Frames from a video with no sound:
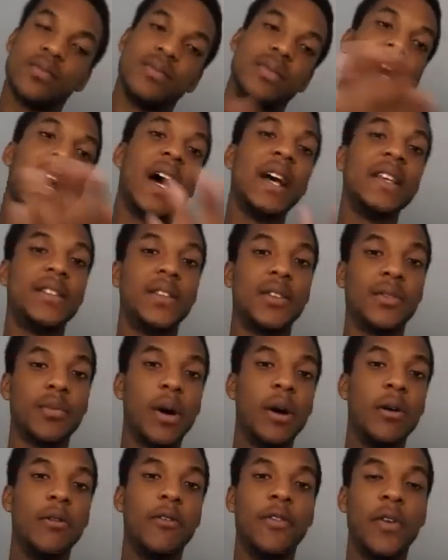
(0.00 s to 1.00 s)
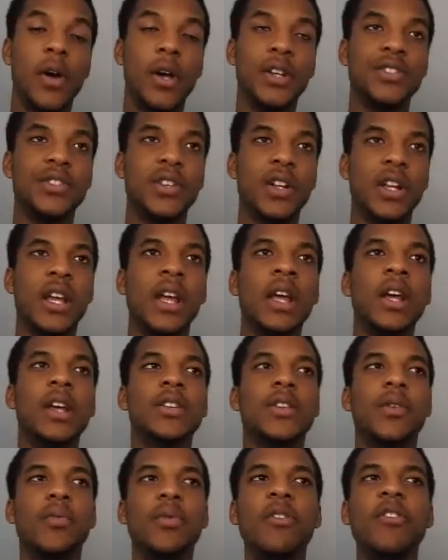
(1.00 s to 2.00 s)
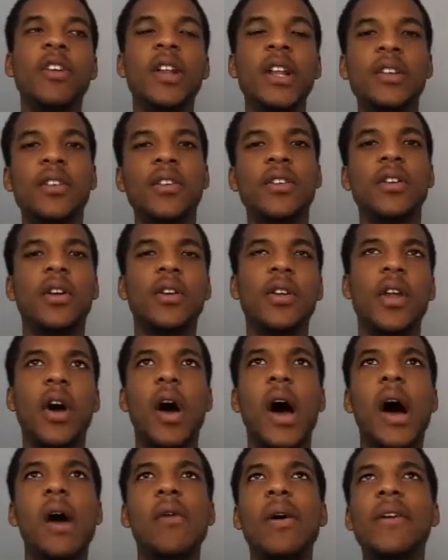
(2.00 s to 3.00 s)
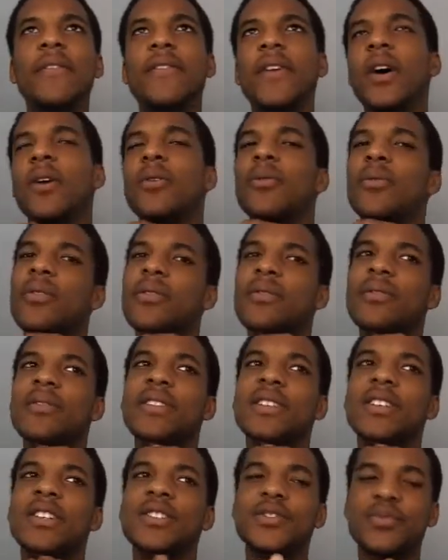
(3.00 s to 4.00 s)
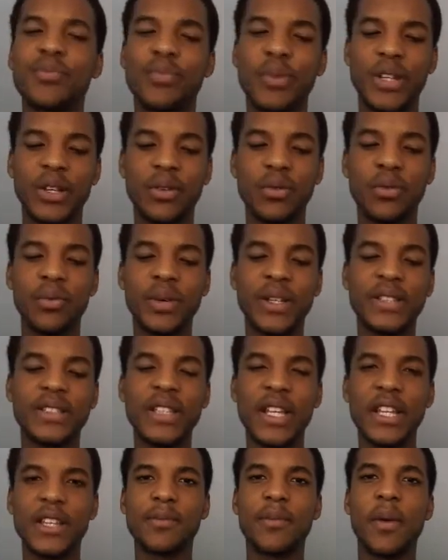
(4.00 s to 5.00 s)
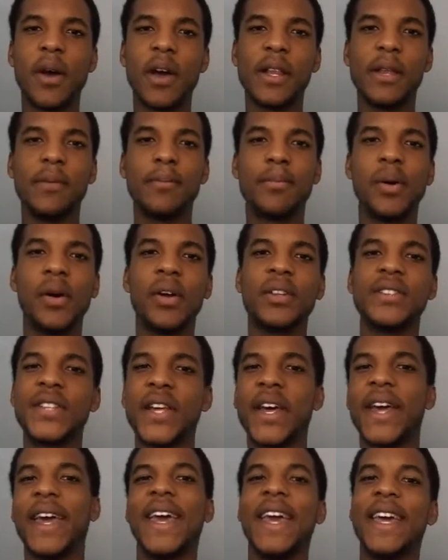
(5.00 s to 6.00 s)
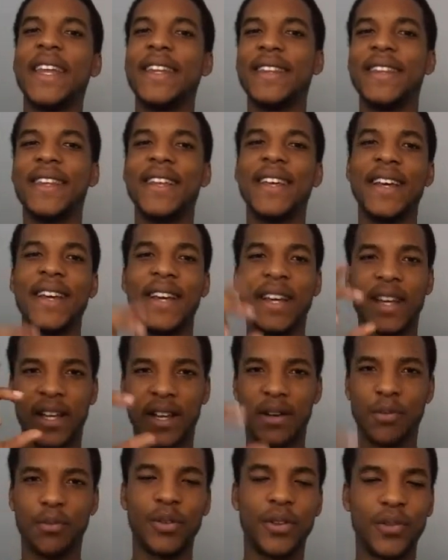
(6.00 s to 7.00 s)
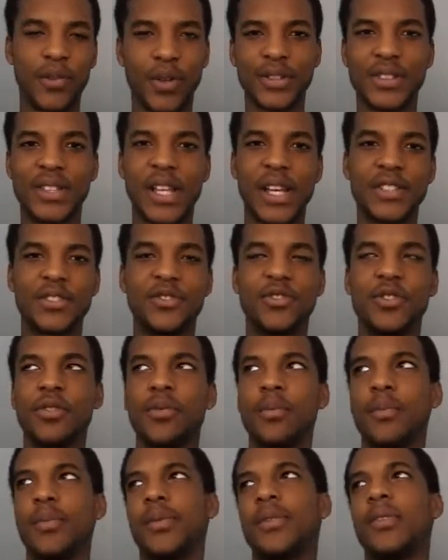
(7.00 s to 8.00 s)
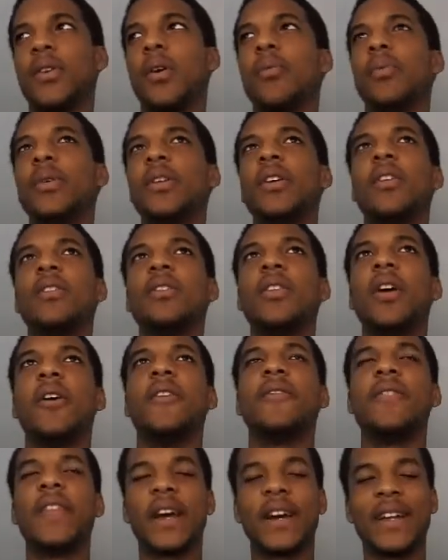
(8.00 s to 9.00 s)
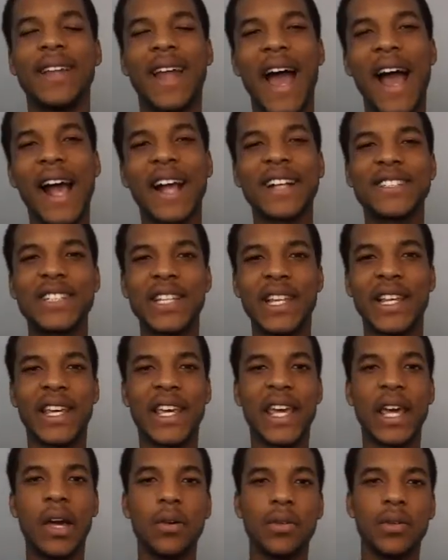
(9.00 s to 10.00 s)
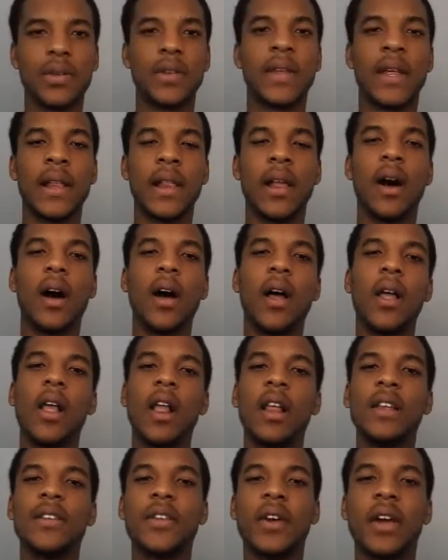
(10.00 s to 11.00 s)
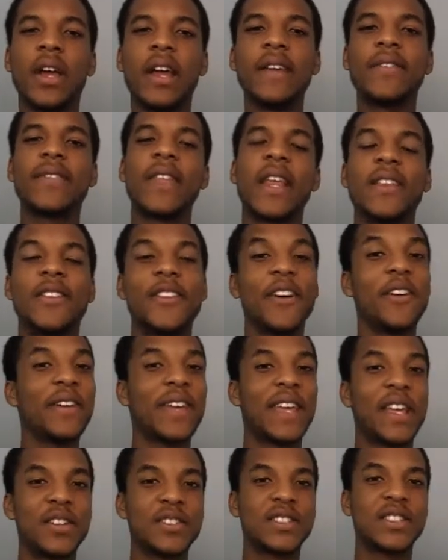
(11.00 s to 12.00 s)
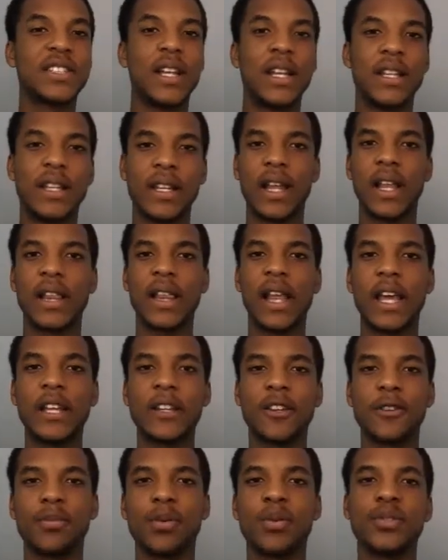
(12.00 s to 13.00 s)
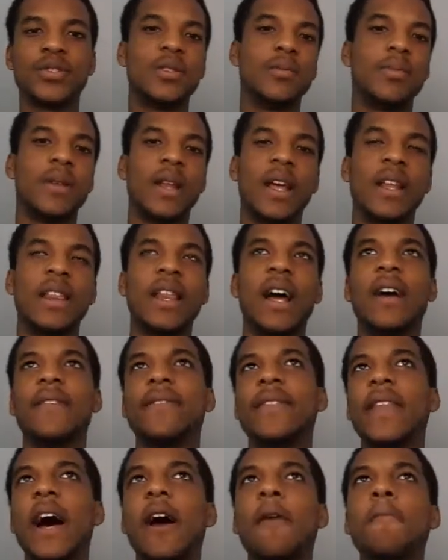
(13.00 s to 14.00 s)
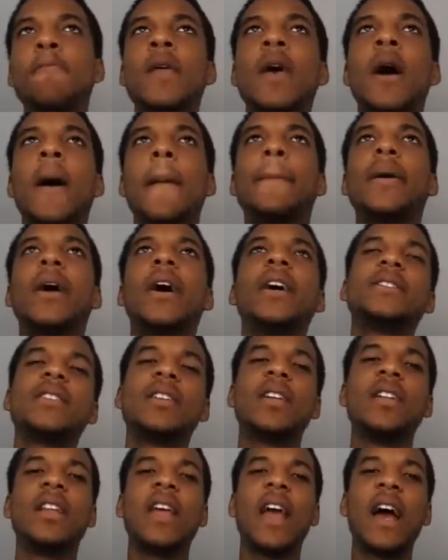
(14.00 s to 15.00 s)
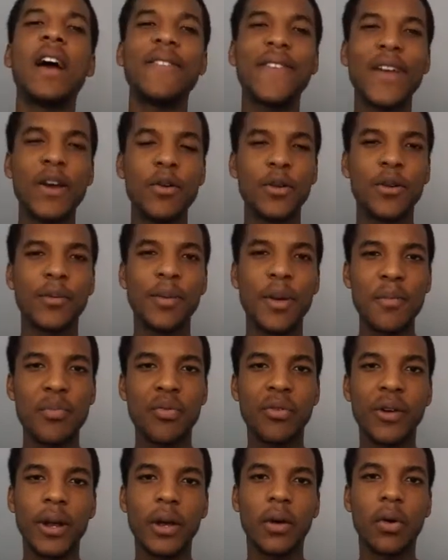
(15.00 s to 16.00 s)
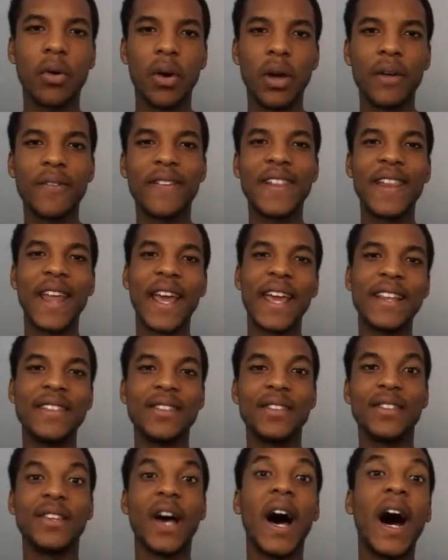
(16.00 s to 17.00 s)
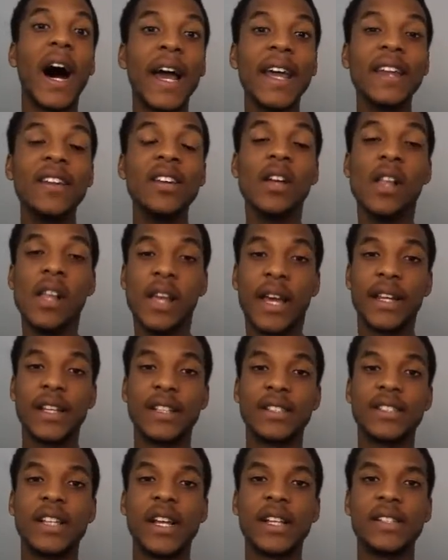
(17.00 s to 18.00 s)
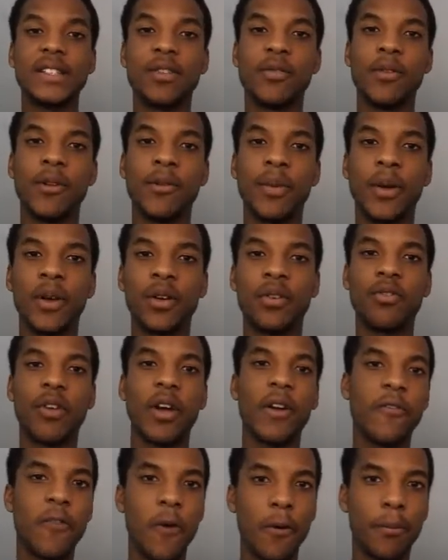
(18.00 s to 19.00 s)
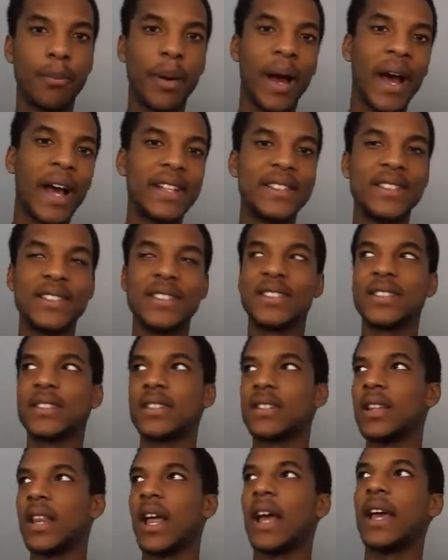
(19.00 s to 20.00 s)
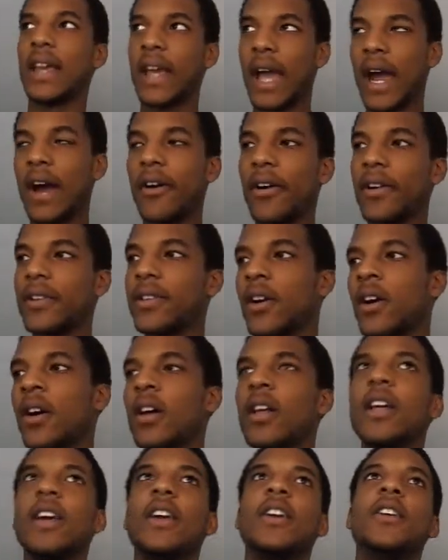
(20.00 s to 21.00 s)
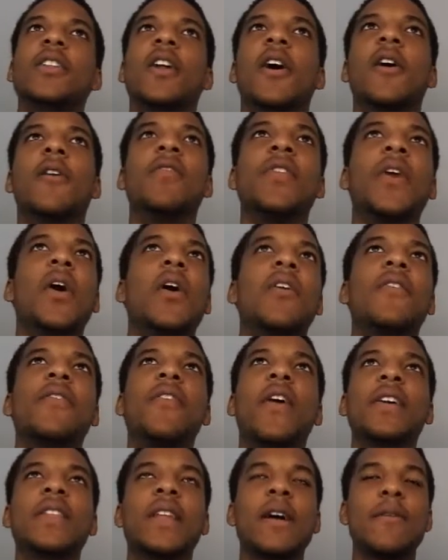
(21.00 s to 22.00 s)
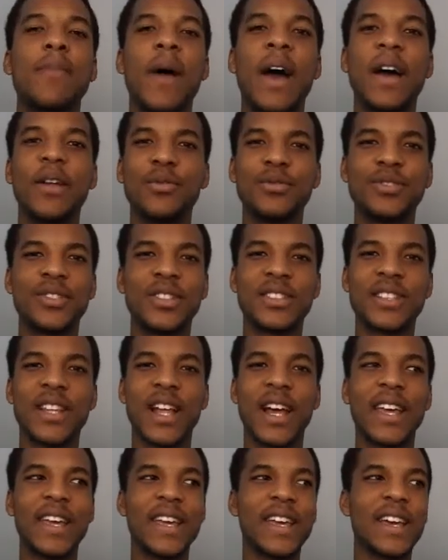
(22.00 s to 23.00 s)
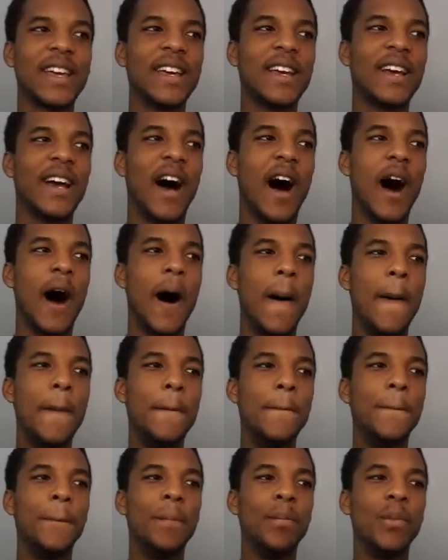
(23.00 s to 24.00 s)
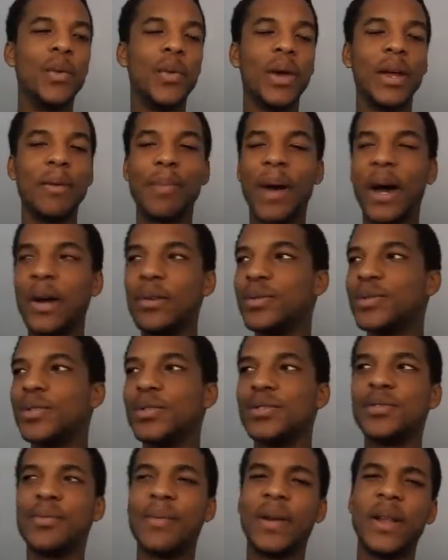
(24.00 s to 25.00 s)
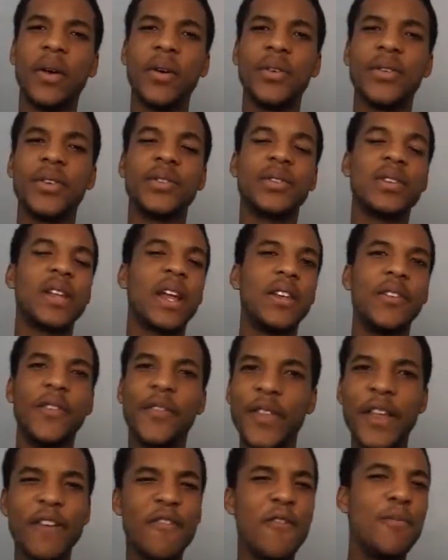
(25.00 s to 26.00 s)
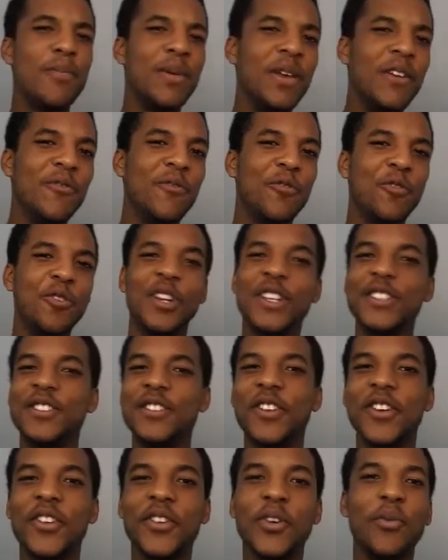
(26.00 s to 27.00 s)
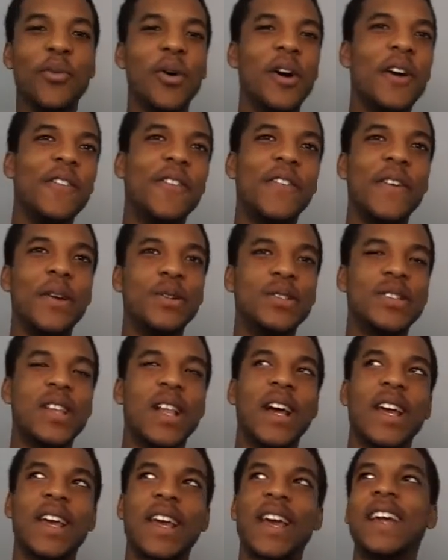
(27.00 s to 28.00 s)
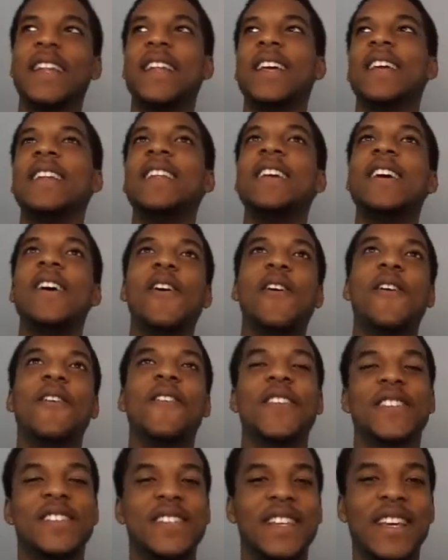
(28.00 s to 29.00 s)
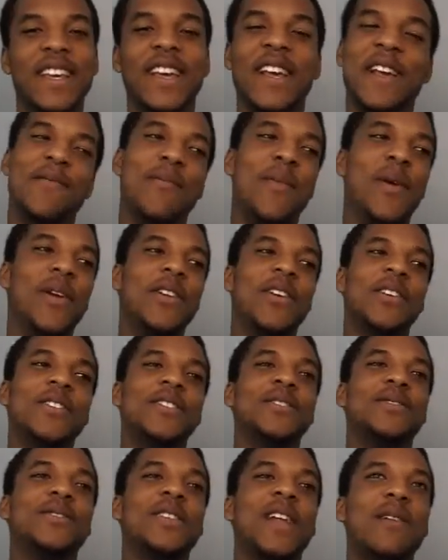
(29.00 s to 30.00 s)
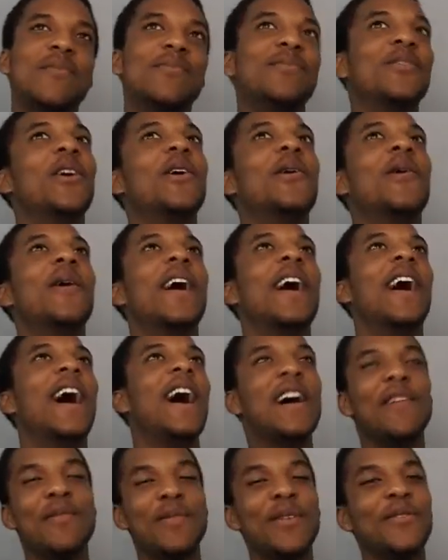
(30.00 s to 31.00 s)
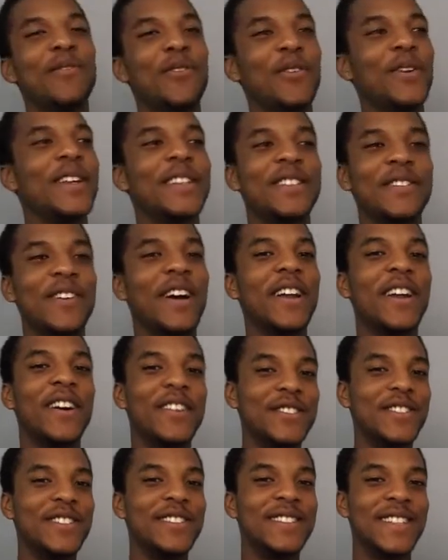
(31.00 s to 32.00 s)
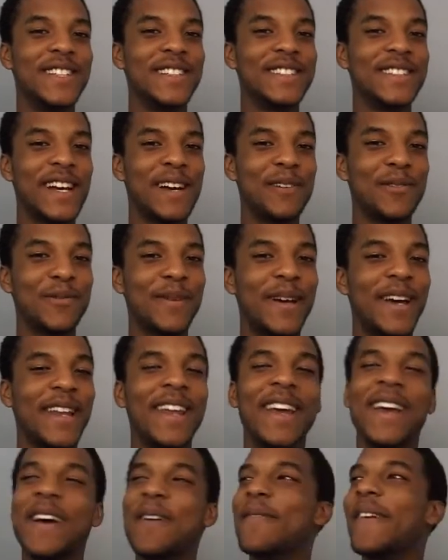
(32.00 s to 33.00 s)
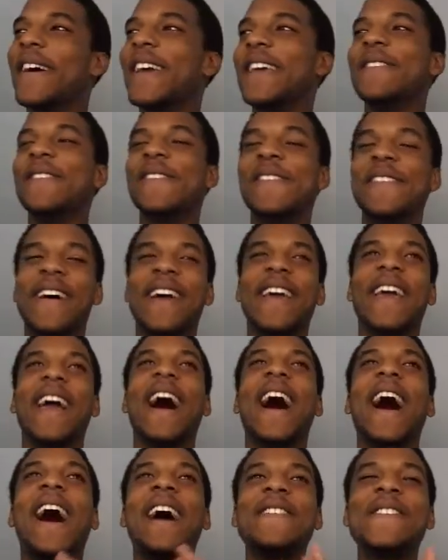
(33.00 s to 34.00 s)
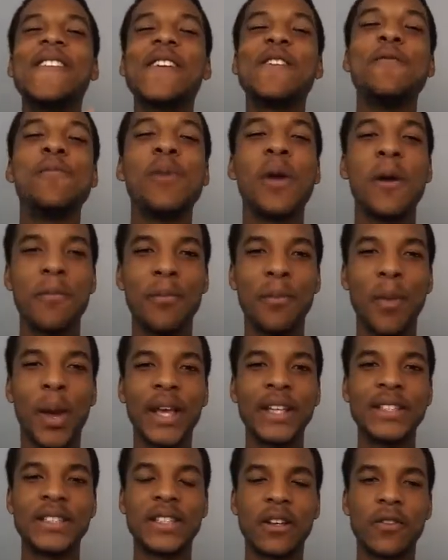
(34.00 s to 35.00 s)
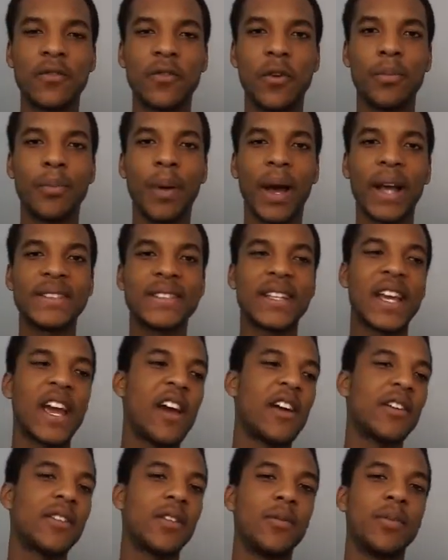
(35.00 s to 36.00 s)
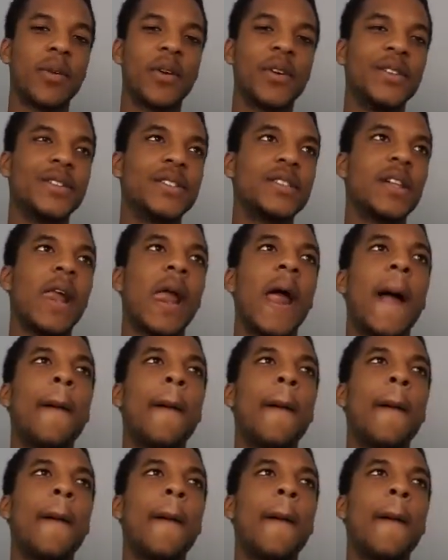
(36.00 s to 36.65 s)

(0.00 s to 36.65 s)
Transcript: dies as well virtually. So we really do not know. However, because we all we see is Merlin puts her in one of those test tubes, so we don't know if they're gonna actually kill Scylla. So if they don't kill Scylla, then Elaine is possibly alive. Now, personally, I think it would have been pretty cool if Elaine died. In the sense, it would have been great for Ban's like character. You know, the whole fact that Ban was just like. Um, the way Ban was on to Meliodas was like, you've never been through this, you don't know what it feels like. And then obviously Meliodas was like, bro, I've been through this around 106 times, man. But either way, I think it would be amazing for Ban's character because